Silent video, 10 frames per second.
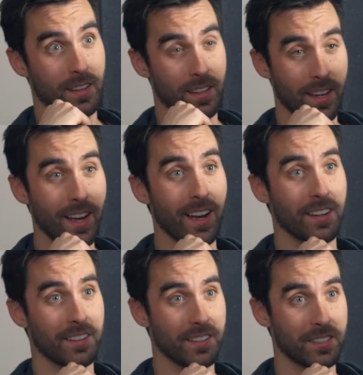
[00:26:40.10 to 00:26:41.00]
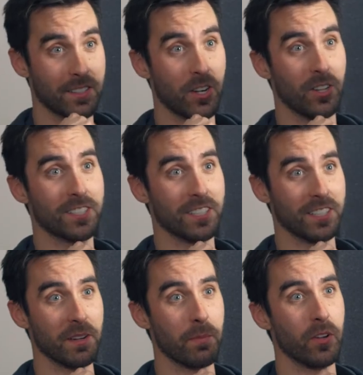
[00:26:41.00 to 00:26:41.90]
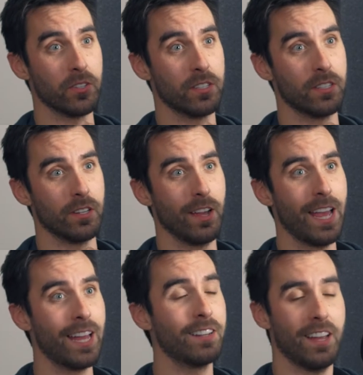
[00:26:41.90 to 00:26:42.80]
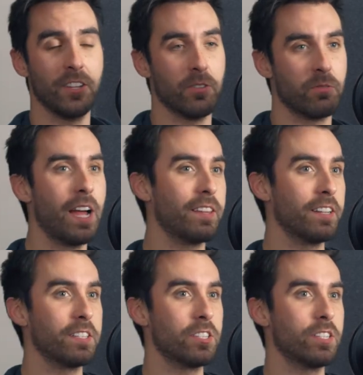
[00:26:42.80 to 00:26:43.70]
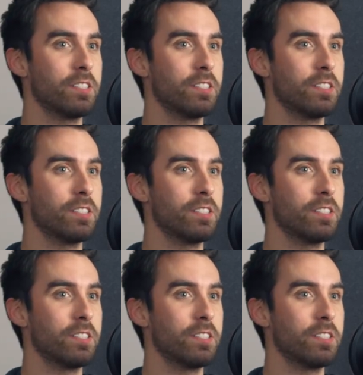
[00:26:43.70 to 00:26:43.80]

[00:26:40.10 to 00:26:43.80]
Yeah, it's constantly opposed to you. And you're right that it's